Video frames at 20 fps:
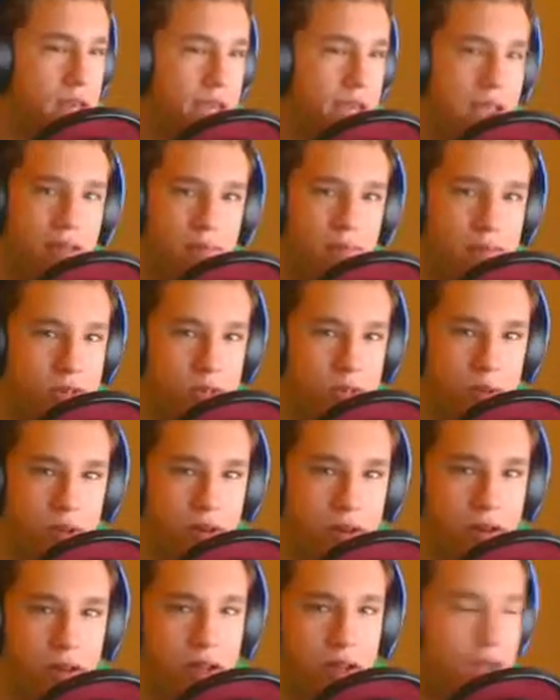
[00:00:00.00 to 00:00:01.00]
the hate
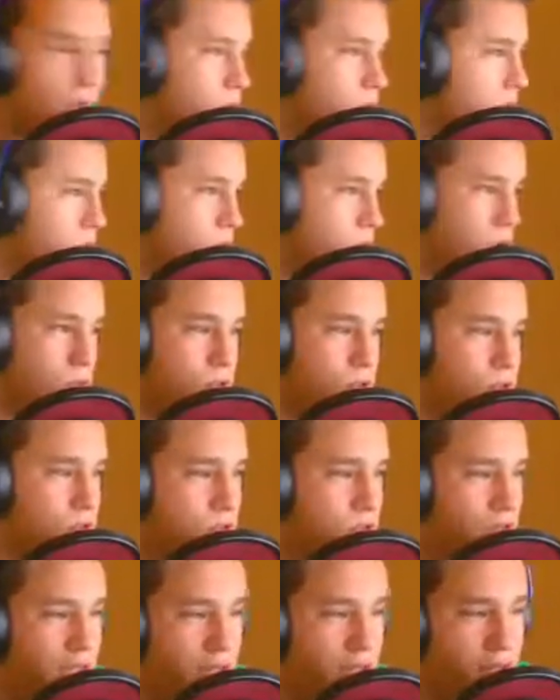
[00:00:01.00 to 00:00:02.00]
between console
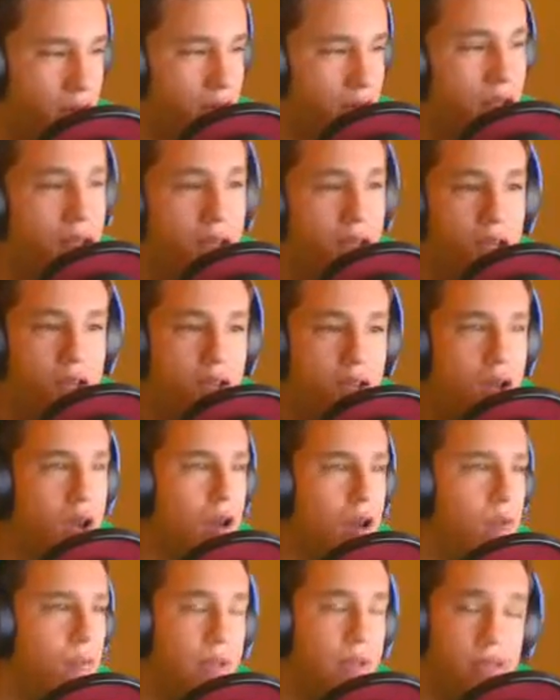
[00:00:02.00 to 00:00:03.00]
users and
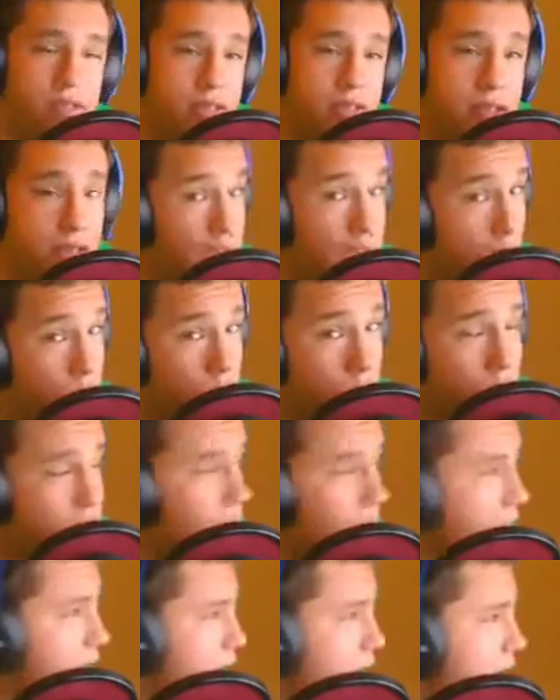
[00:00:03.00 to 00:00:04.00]
PC
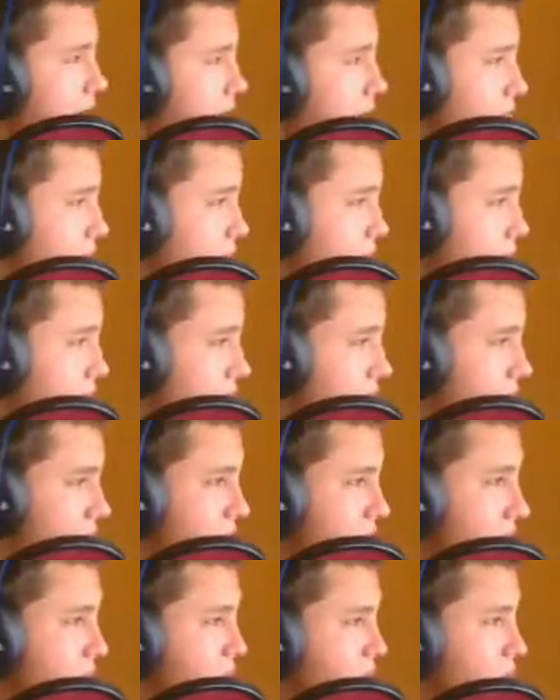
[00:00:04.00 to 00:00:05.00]
gamers, and I feel like
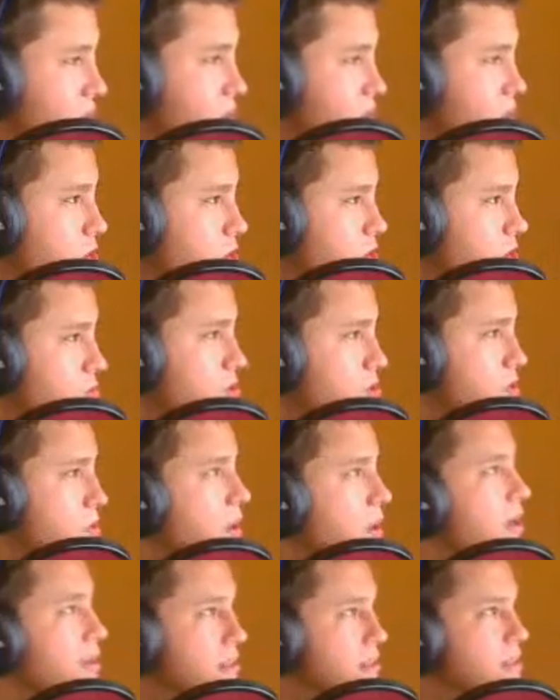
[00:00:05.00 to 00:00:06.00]
that's the mature
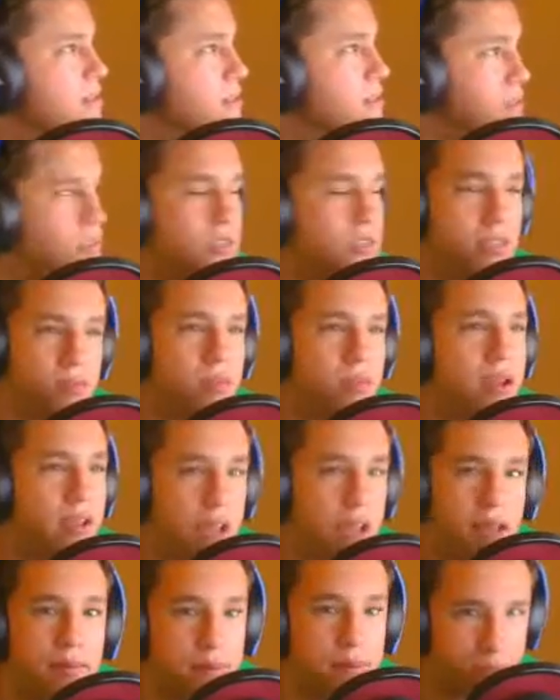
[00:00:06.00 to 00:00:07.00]
response, is to just
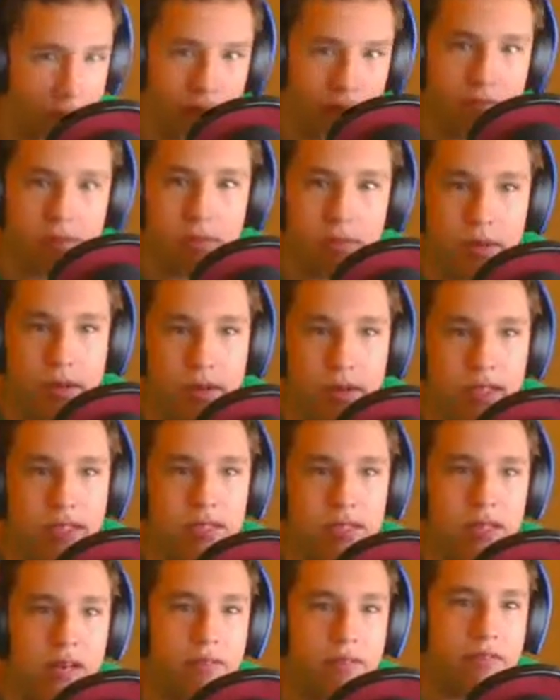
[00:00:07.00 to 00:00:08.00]
make games for everybody
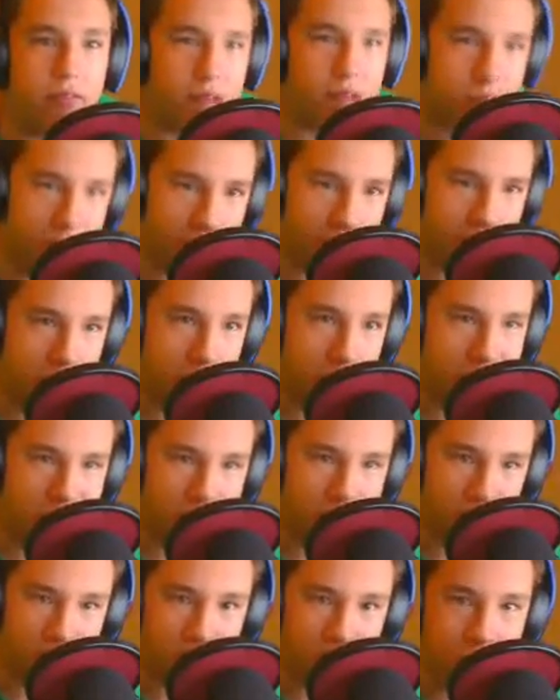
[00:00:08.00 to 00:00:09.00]
instead of
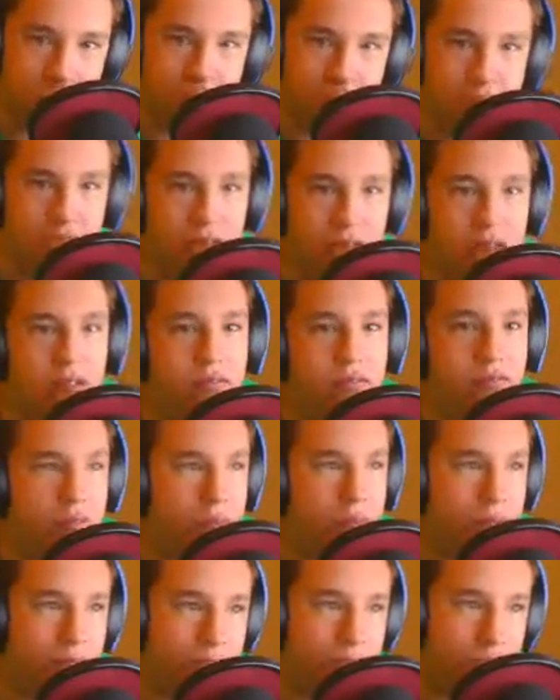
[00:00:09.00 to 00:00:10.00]
exclusiving it
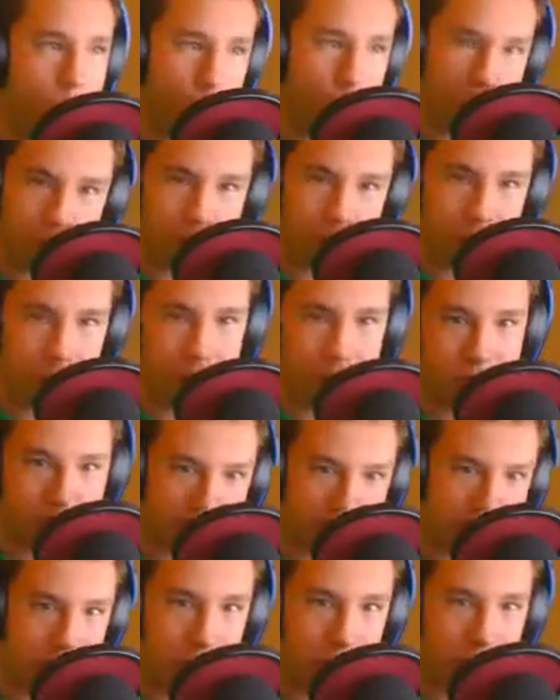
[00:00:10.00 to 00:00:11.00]
for like one
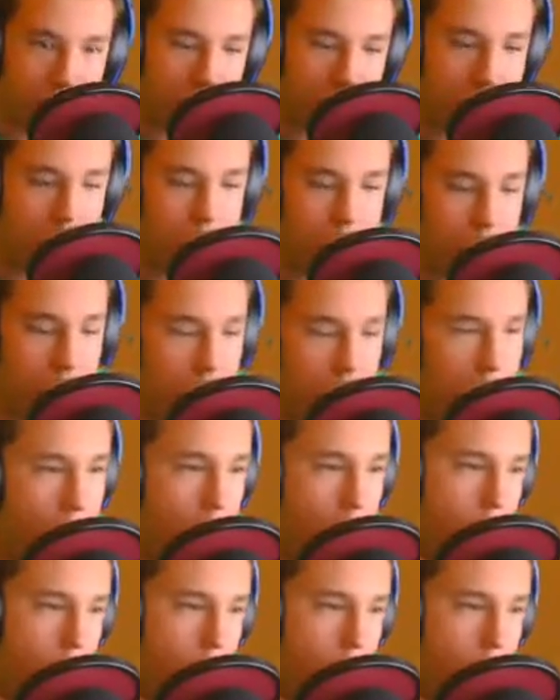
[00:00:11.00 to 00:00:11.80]
certain console,